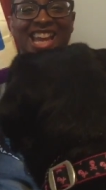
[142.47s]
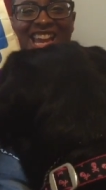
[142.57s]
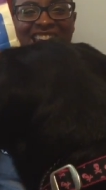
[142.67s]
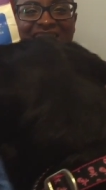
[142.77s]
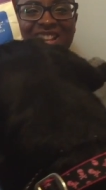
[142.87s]

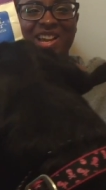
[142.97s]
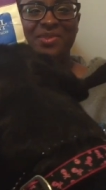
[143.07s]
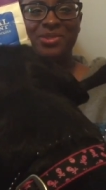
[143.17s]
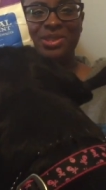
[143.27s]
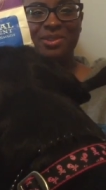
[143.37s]
And
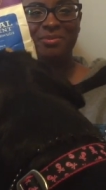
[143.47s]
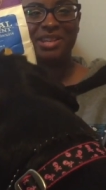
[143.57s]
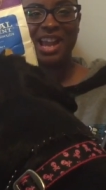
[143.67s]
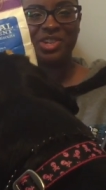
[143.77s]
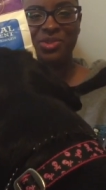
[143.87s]
um, some
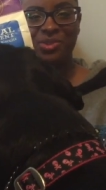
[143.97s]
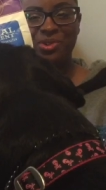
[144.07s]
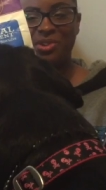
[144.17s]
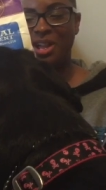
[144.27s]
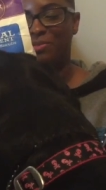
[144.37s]

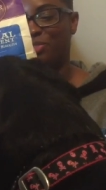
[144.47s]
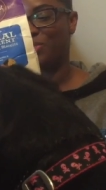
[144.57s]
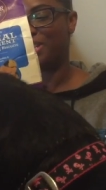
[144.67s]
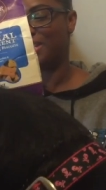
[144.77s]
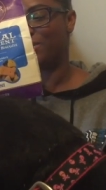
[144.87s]
natural um,
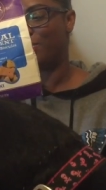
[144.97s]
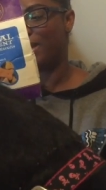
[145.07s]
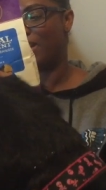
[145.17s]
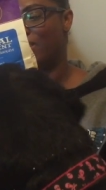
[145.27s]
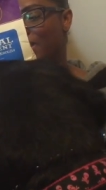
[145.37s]
treats as well.